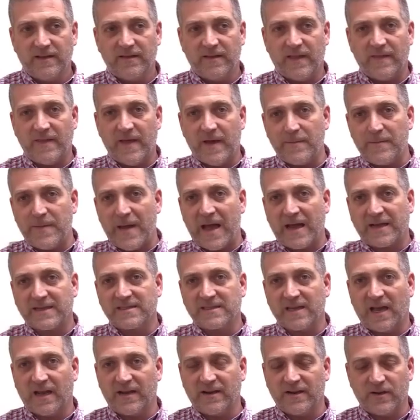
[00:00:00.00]
Then that
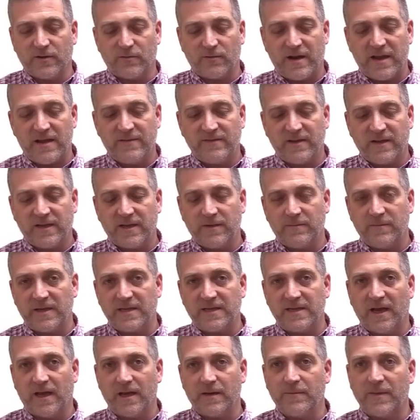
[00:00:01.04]
backside engraving can be
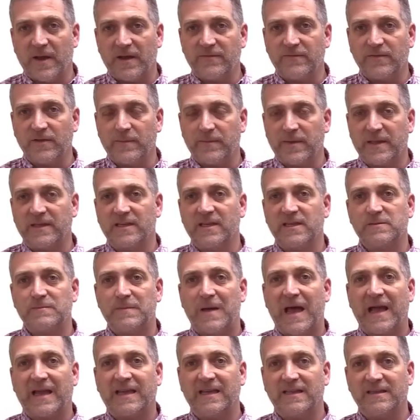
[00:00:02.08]
done by flipping this
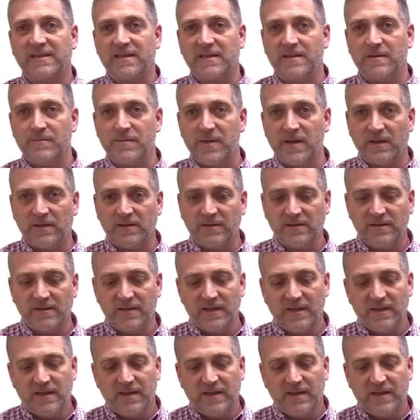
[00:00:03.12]
back into the mill,